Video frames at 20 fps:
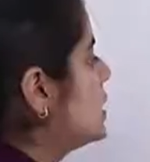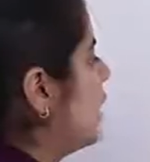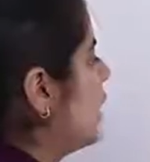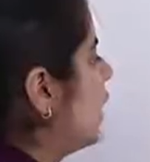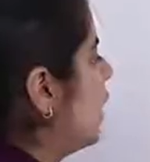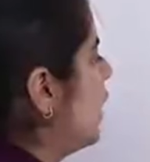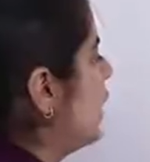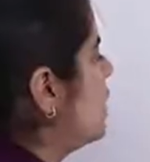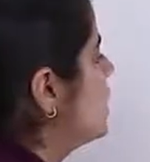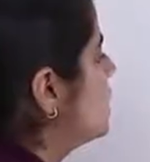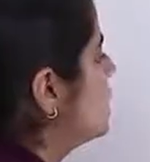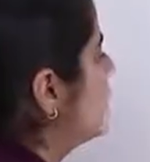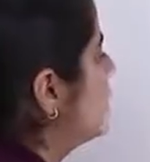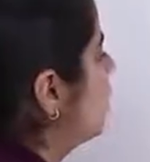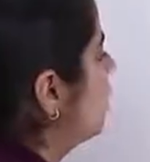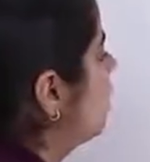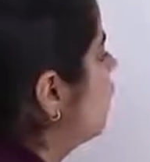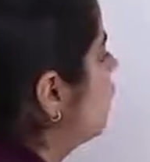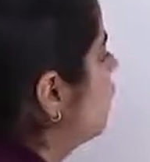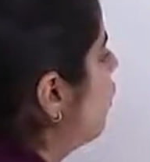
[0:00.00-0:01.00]
I write
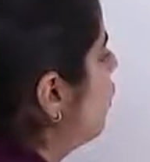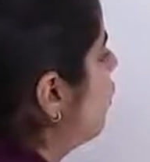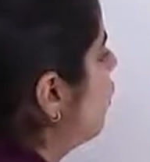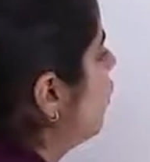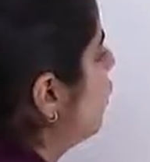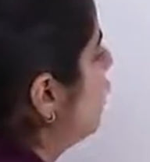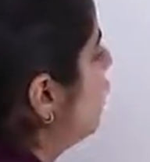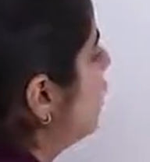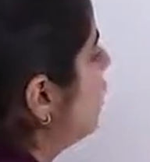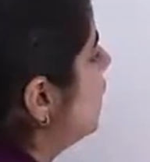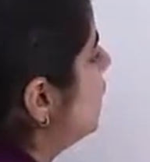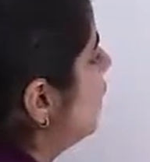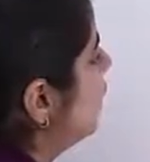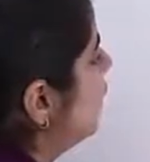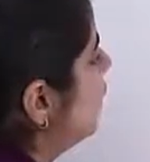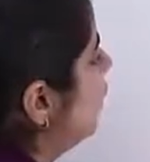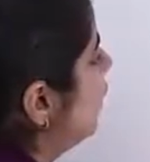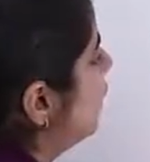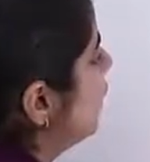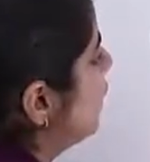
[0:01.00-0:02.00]
here for collinear
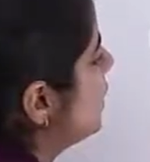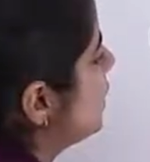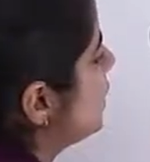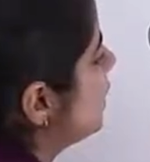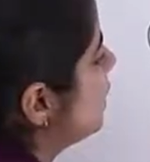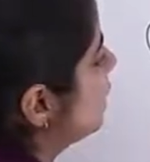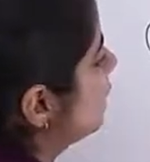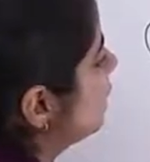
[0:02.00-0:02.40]
points,